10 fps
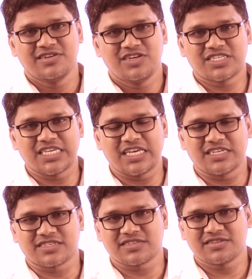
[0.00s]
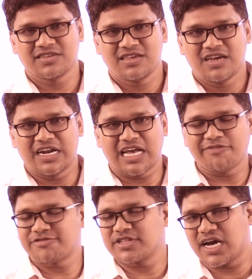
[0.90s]
series. And
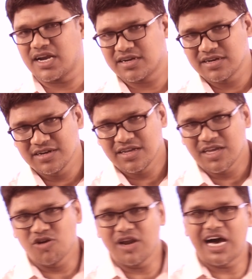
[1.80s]
after that, you will